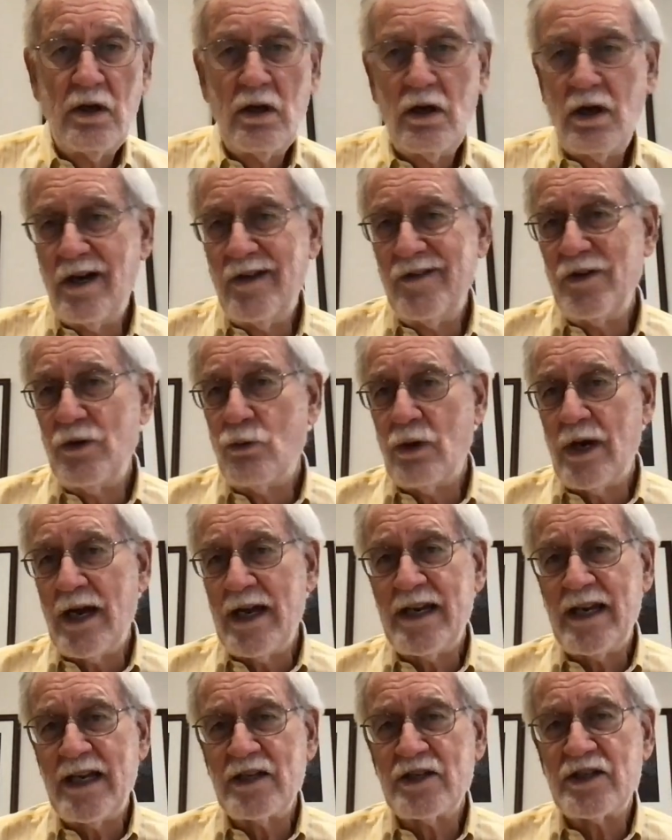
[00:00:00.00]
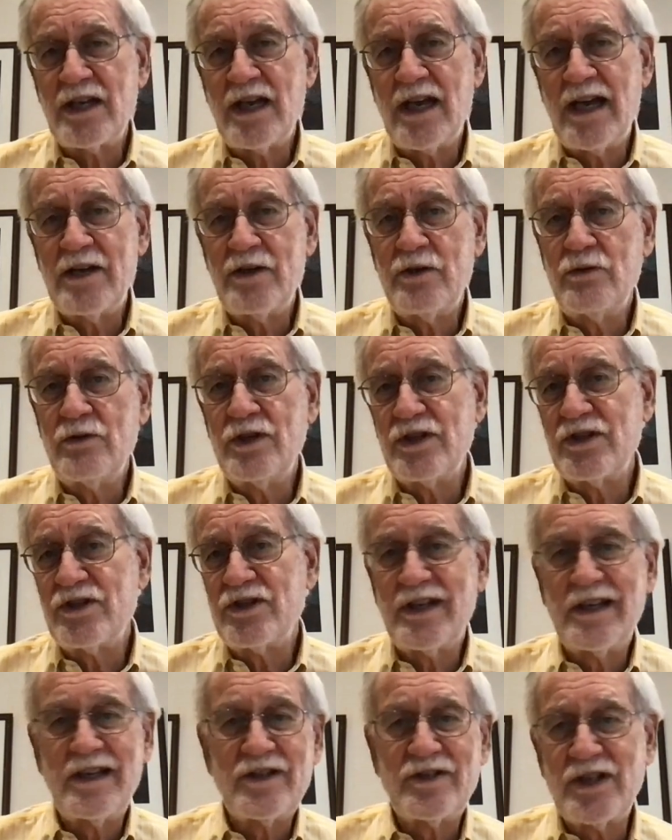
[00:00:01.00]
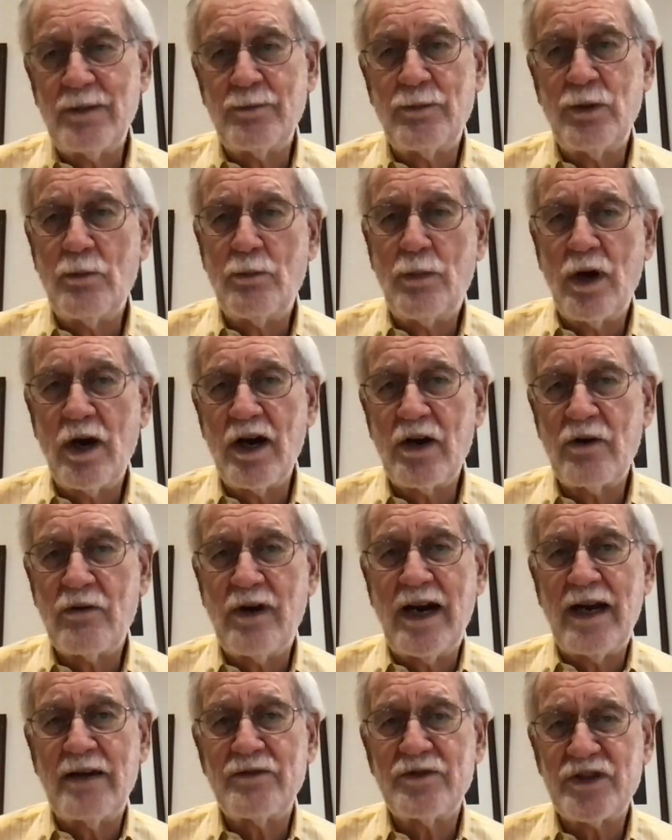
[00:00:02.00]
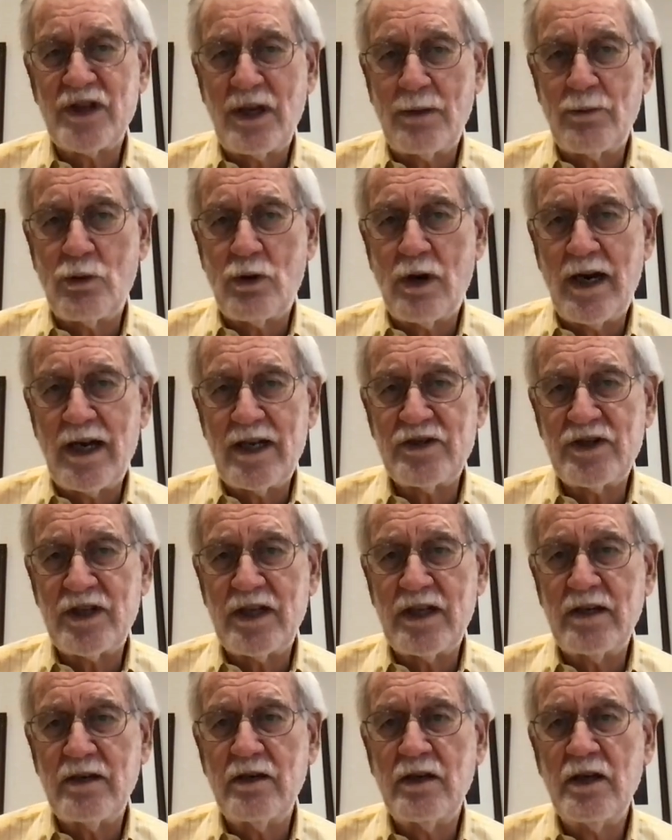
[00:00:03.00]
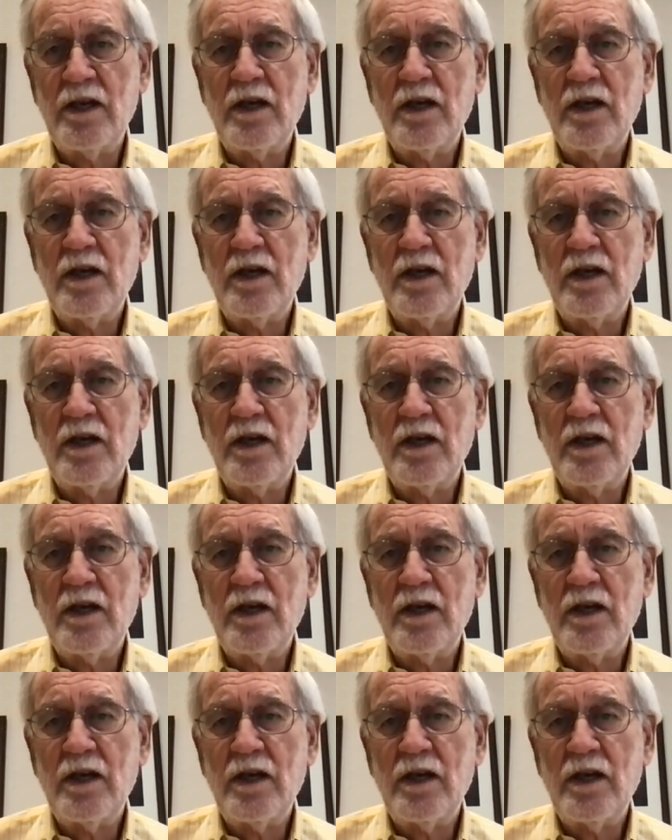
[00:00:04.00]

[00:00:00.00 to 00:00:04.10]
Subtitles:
On the right-hand side, you just see a simple bar graph summarizing